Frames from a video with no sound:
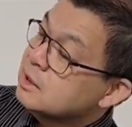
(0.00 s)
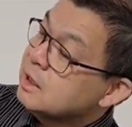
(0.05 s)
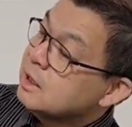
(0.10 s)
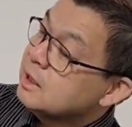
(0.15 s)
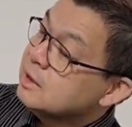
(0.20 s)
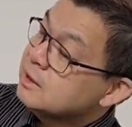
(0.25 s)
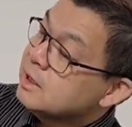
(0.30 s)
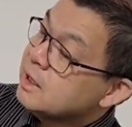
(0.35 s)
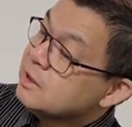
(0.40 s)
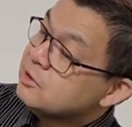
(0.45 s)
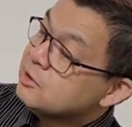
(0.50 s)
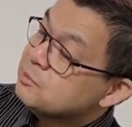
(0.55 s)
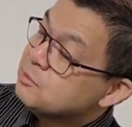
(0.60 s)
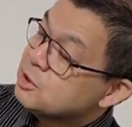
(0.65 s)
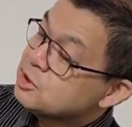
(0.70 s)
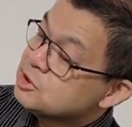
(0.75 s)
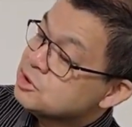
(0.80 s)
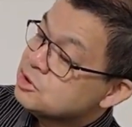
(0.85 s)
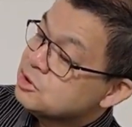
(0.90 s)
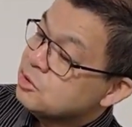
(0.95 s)
and that you
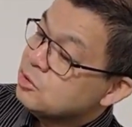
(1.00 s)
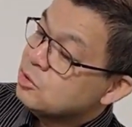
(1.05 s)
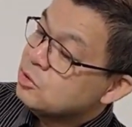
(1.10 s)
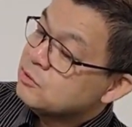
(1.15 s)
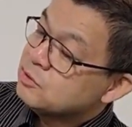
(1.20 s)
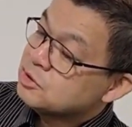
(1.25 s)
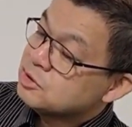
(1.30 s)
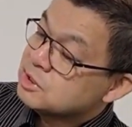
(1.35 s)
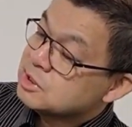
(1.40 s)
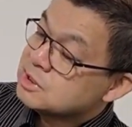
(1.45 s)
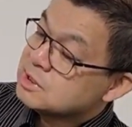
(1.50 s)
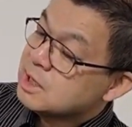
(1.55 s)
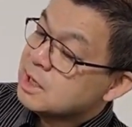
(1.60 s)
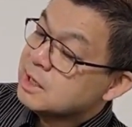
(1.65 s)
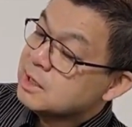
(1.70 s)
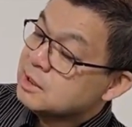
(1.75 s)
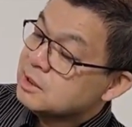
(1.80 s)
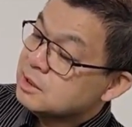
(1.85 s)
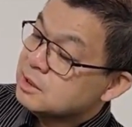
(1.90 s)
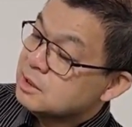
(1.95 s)
push over to the
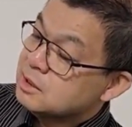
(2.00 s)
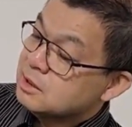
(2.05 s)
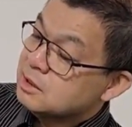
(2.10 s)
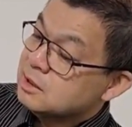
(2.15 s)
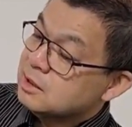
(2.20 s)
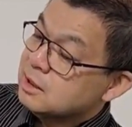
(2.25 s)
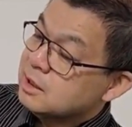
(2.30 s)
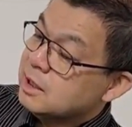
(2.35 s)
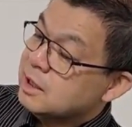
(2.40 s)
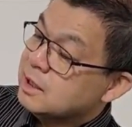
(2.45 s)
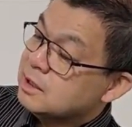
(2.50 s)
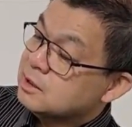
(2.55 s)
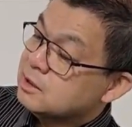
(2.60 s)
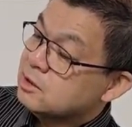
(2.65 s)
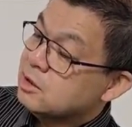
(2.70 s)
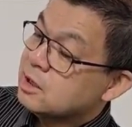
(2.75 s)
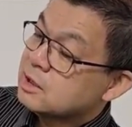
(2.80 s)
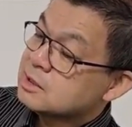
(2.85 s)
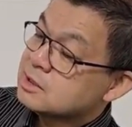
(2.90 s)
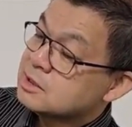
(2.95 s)
side and it
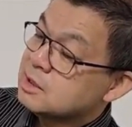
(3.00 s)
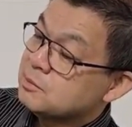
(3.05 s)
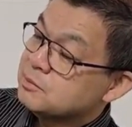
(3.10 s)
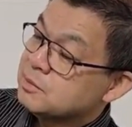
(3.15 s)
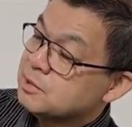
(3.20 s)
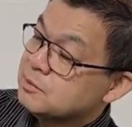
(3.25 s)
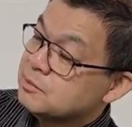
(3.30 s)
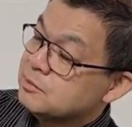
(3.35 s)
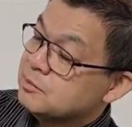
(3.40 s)
locks up.